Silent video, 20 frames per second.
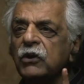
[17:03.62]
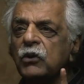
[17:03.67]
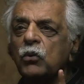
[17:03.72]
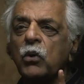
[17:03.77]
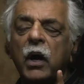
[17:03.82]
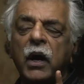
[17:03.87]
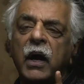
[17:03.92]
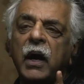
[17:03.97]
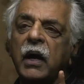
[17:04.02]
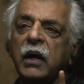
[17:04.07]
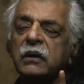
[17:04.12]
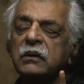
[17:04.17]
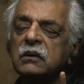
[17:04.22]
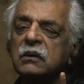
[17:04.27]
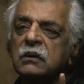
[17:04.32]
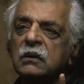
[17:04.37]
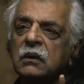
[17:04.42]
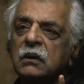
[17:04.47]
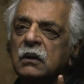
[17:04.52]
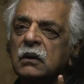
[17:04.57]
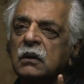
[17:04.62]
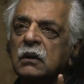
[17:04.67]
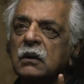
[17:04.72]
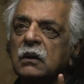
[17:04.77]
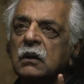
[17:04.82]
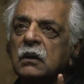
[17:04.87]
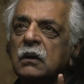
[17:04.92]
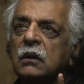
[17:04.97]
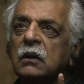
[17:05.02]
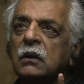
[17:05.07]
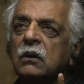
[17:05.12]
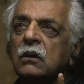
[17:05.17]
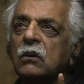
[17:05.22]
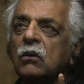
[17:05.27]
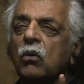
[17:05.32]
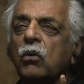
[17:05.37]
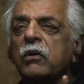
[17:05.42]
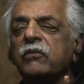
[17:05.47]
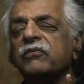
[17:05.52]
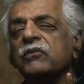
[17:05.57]
you had,
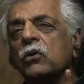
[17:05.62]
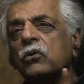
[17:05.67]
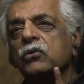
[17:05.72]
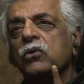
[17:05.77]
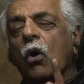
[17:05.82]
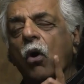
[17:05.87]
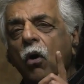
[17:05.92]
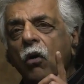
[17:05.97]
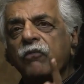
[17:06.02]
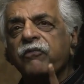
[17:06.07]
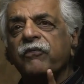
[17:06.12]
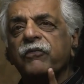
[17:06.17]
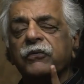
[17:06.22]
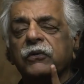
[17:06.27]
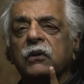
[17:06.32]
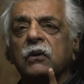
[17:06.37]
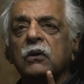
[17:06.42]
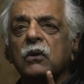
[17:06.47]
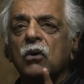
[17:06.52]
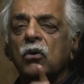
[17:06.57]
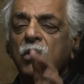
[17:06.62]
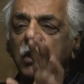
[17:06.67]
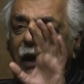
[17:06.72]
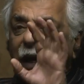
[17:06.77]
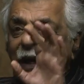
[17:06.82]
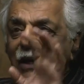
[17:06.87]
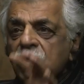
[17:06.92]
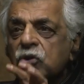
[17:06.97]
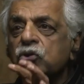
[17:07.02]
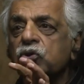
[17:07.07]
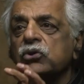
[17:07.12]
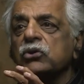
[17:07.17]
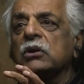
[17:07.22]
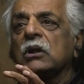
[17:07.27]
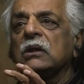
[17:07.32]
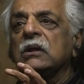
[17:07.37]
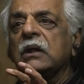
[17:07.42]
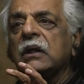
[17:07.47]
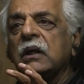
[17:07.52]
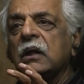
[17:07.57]
or if not often,
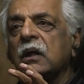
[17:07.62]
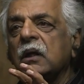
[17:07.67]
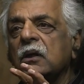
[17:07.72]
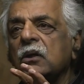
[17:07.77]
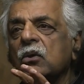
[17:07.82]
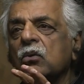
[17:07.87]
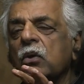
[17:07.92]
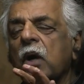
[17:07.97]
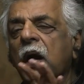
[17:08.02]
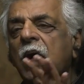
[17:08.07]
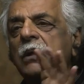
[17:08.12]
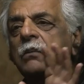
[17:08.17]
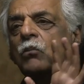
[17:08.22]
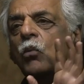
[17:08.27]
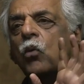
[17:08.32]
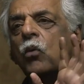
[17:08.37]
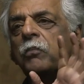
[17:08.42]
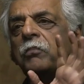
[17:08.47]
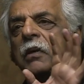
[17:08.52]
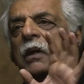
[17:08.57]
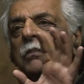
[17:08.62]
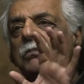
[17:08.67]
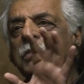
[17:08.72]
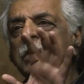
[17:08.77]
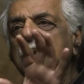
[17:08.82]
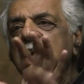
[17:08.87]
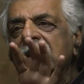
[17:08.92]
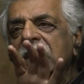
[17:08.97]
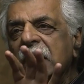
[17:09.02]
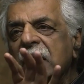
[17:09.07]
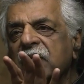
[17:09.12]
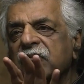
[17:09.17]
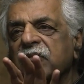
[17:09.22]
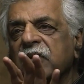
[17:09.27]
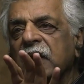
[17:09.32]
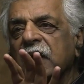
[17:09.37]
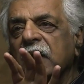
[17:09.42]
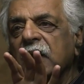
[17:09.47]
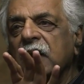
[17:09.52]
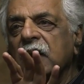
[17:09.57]
occasionally, you had more people
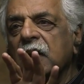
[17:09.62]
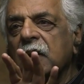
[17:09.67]
leaving,